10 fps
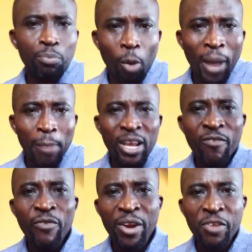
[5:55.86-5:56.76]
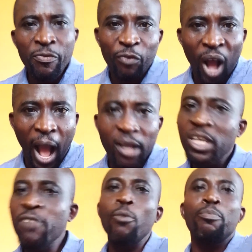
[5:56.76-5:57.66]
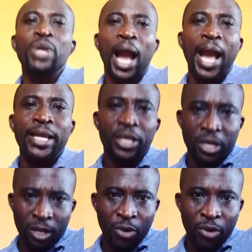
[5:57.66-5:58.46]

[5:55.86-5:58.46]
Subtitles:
probably very far, even behind